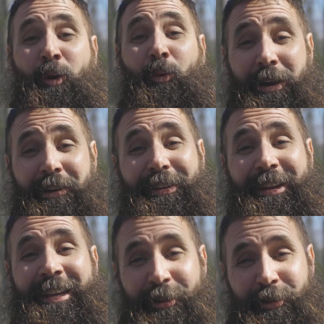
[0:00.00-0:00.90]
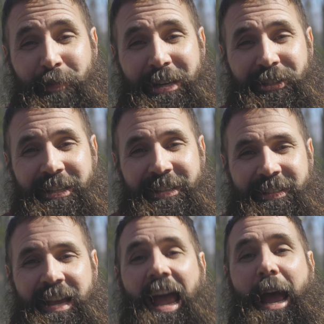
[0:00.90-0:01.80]
We're the gear
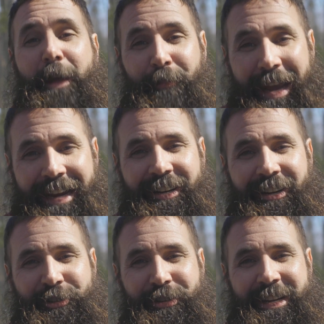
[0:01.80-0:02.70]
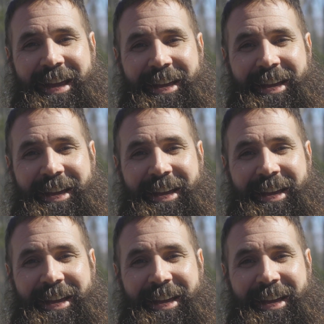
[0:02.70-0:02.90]
specialists at Backcountry